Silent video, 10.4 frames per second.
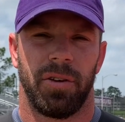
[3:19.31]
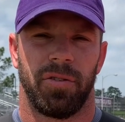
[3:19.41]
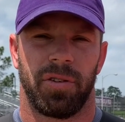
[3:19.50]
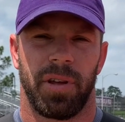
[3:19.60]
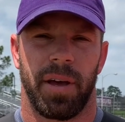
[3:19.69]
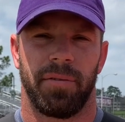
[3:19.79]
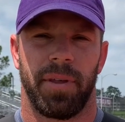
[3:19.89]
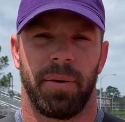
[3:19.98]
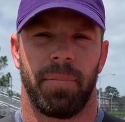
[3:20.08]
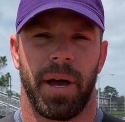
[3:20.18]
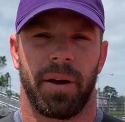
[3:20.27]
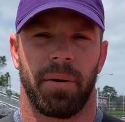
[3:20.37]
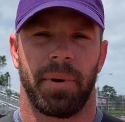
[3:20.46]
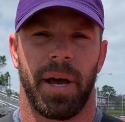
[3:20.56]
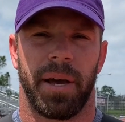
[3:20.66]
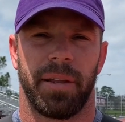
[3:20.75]
You just have that backup
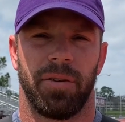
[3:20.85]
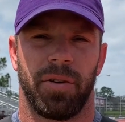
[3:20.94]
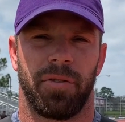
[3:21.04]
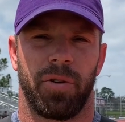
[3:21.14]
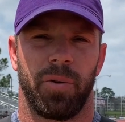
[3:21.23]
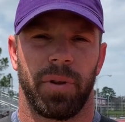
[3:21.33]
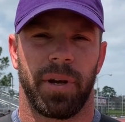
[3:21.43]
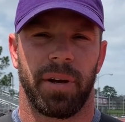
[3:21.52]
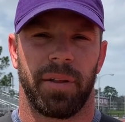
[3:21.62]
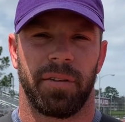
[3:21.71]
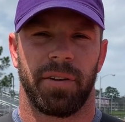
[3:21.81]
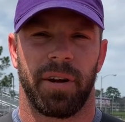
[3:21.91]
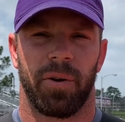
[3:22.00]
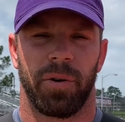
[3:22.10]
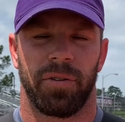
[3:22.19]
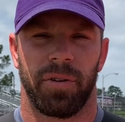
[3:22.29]
guy that you can throw in there, and that's not
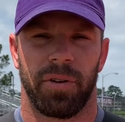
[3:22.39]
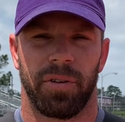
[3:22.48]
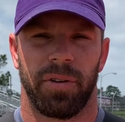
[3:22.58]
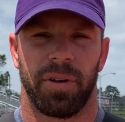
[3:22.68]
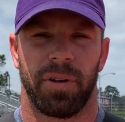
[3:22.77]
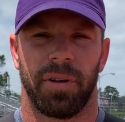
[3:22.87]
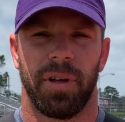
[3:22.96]
always the